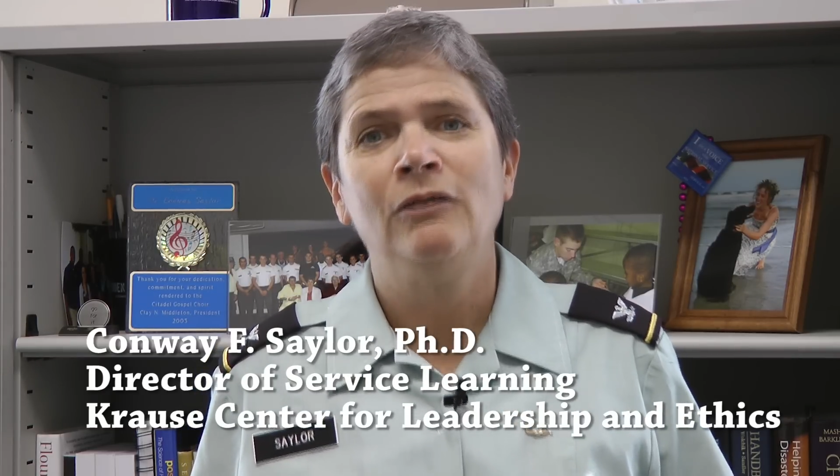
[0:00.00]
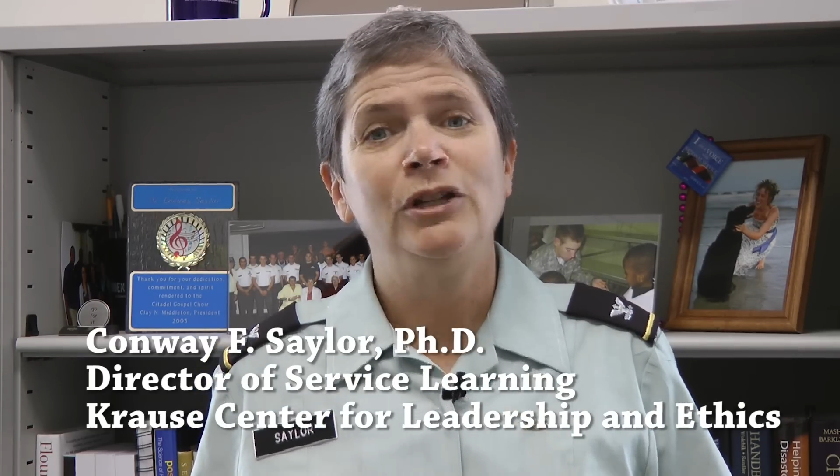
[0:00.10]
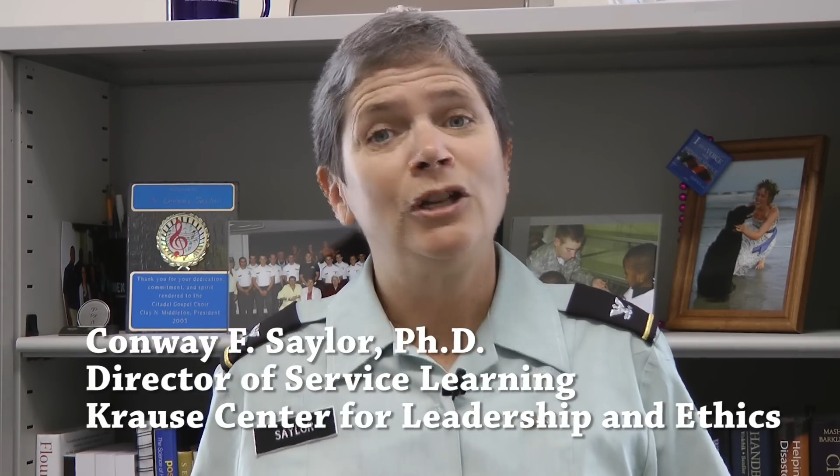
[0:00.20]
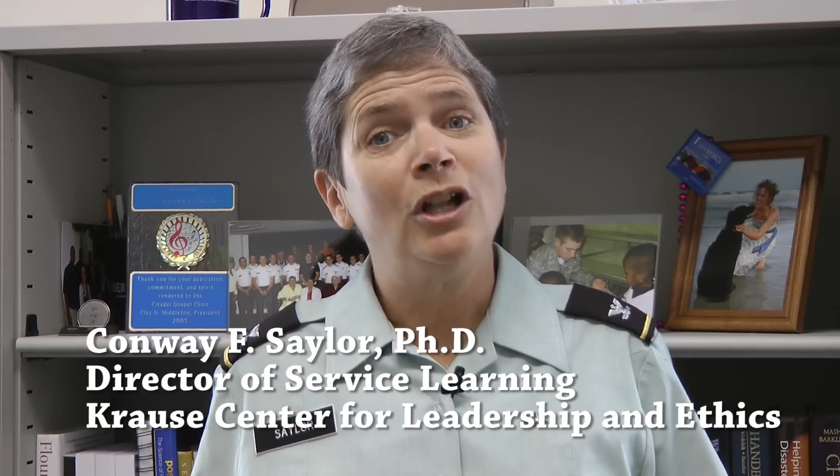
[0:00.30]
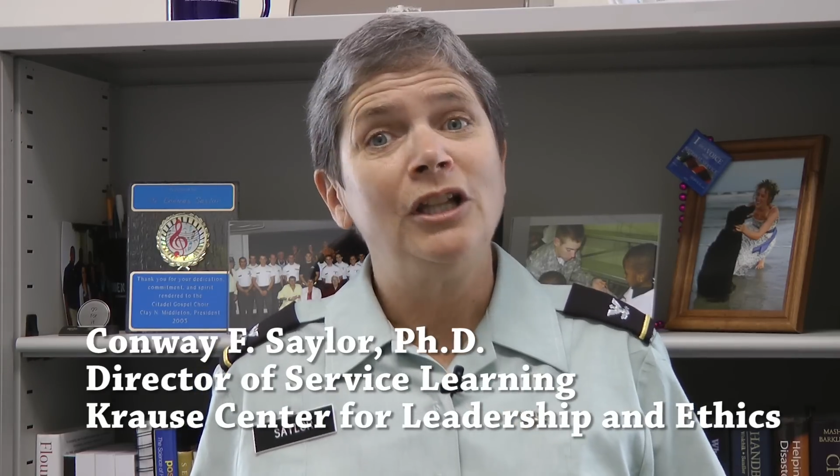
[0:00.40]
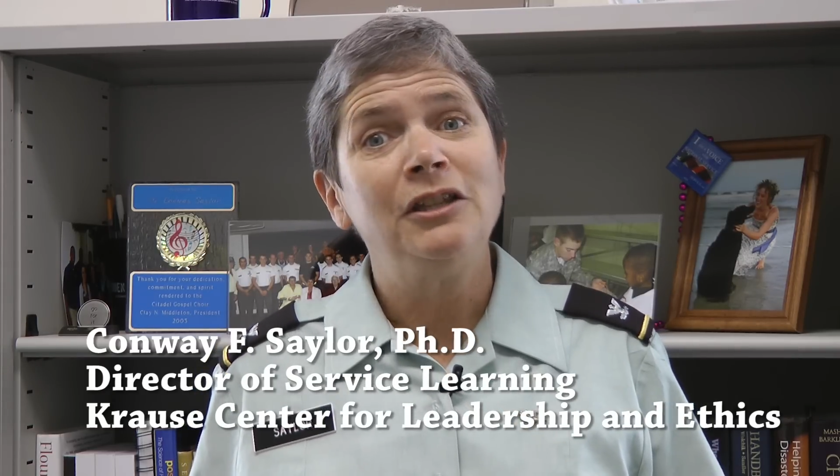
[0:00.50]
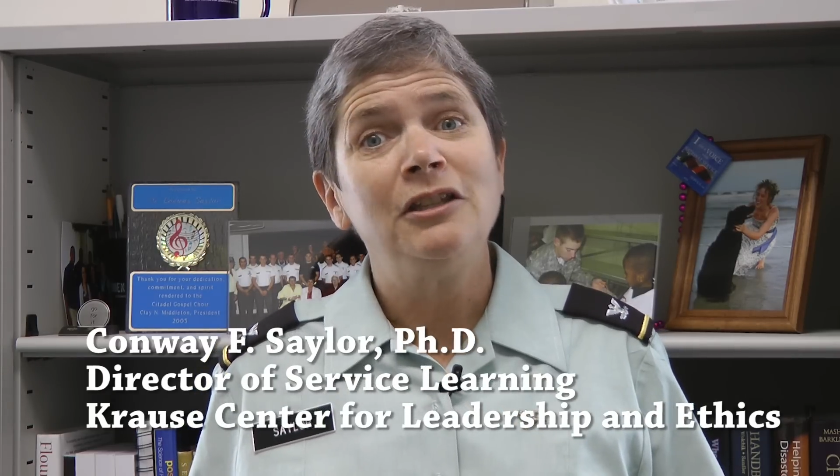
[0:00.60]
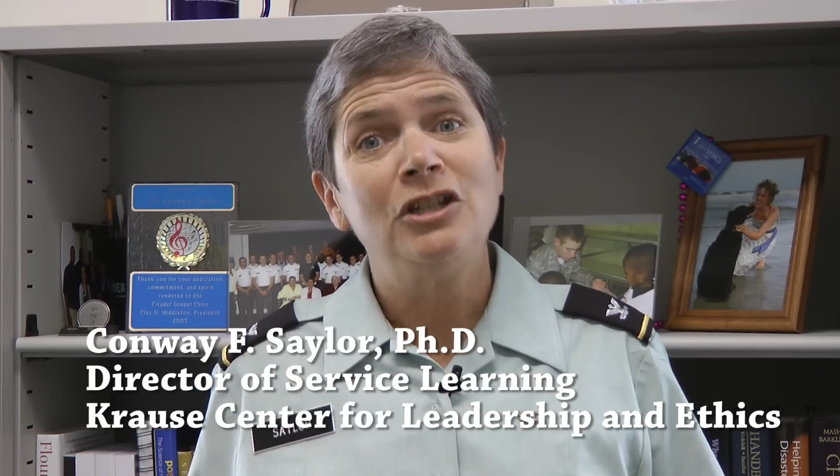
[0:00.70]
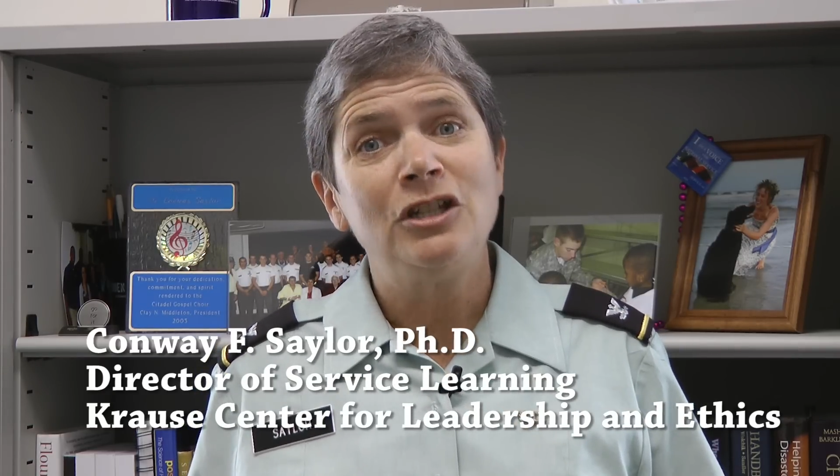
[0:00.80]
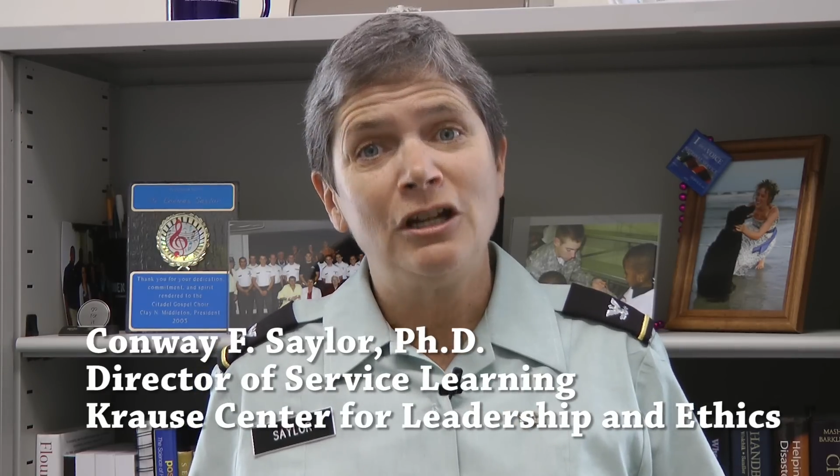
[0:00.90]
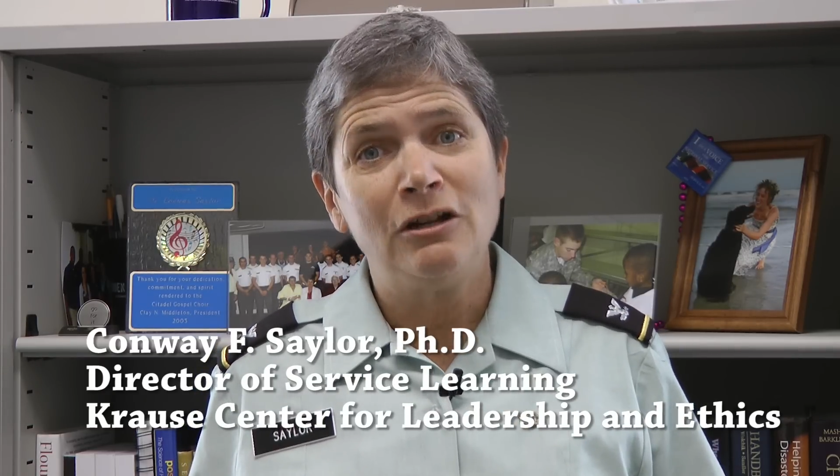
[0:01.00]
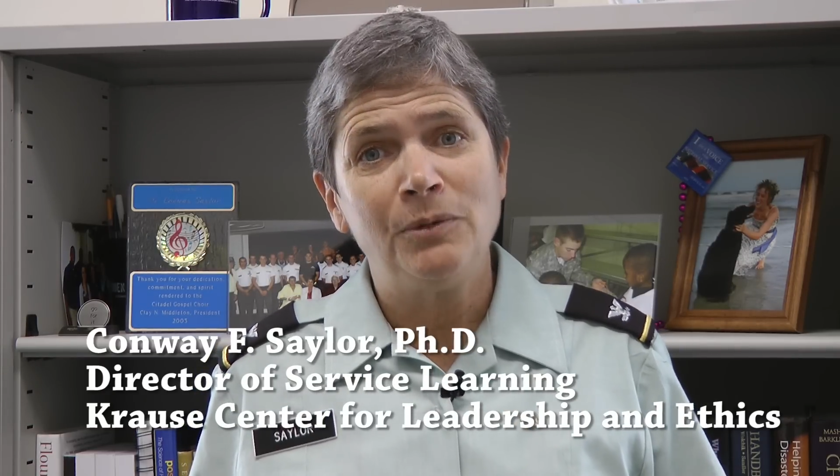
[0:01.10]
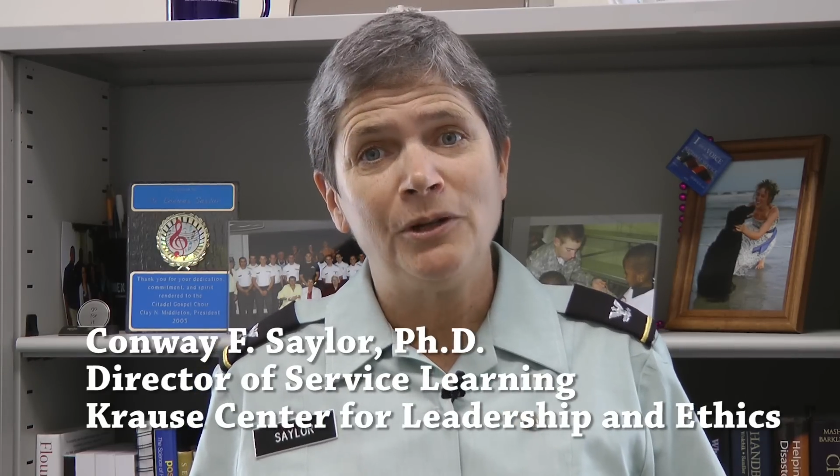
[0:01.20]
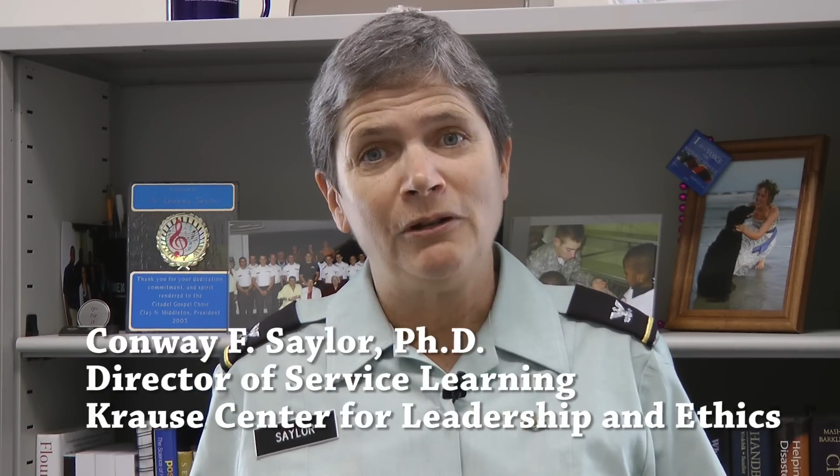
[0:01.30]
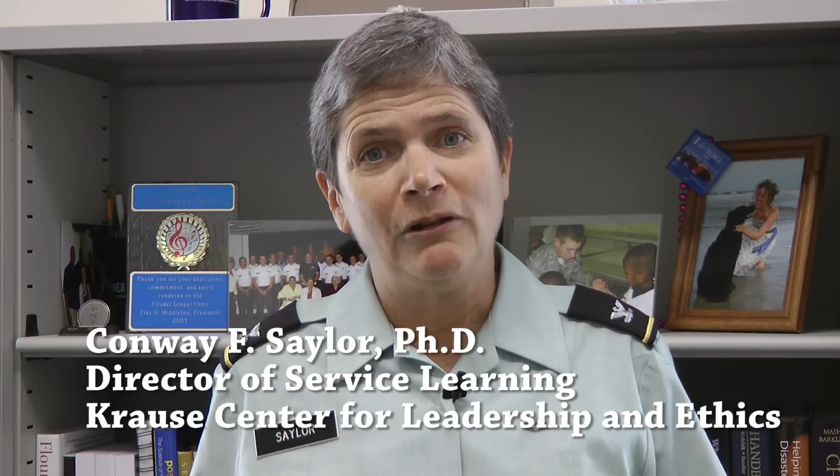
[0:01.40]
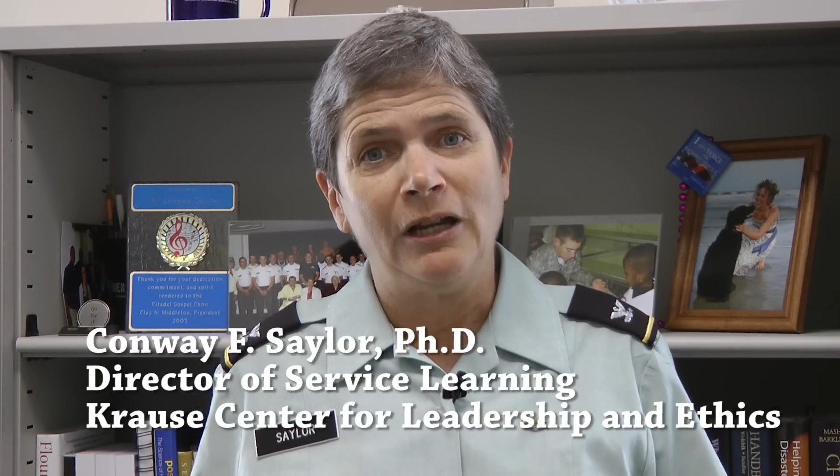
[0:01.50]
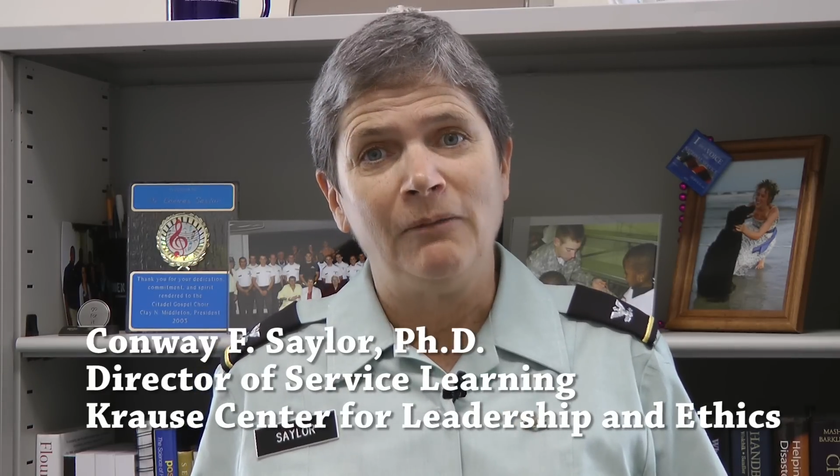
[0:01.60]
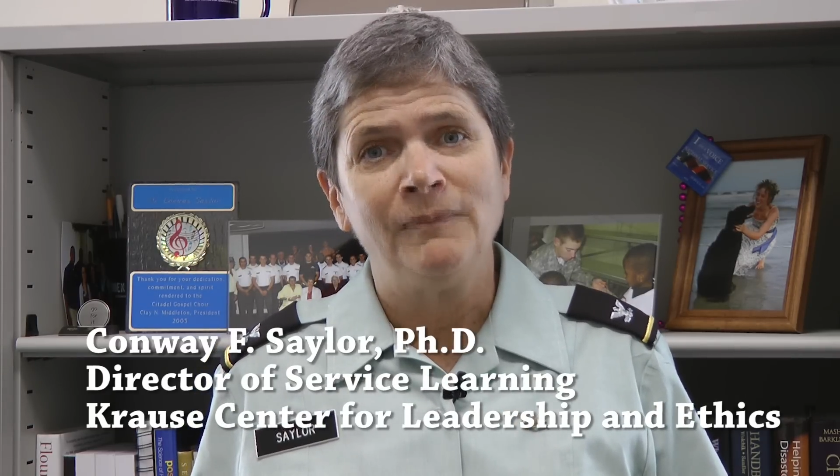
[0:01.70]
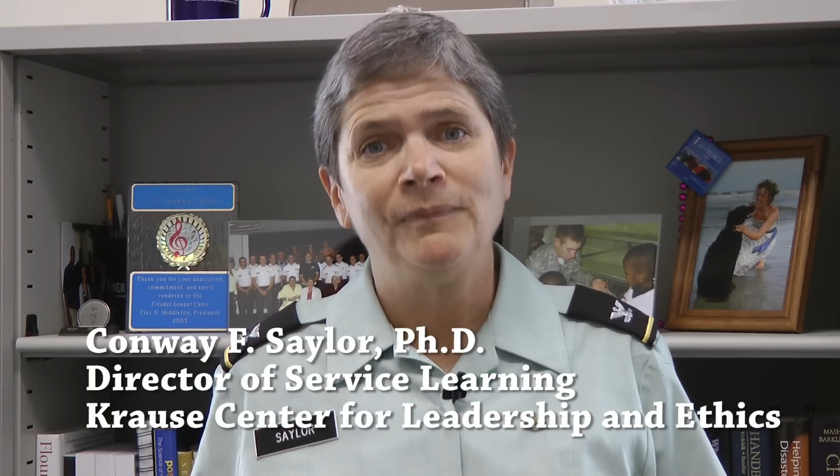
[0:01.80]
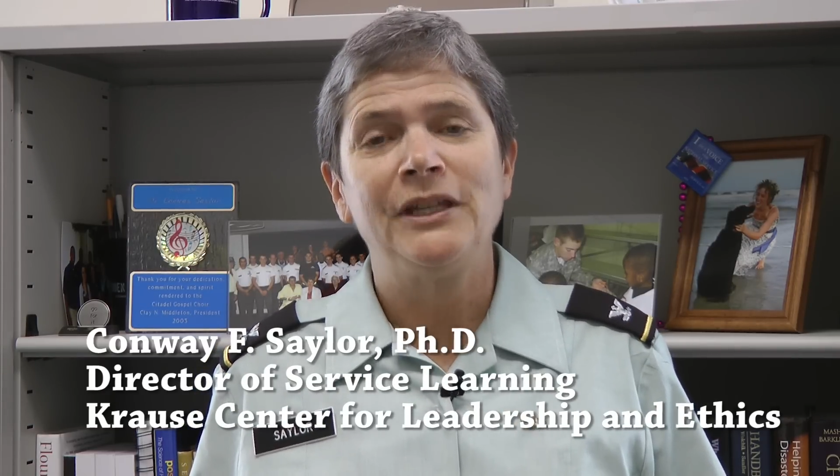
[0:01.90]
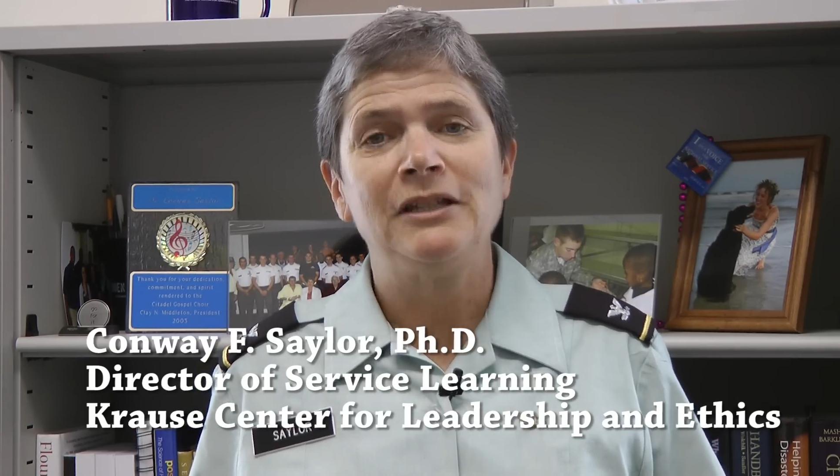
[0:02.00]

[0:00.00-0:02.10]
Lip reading: We call it the SHARE program.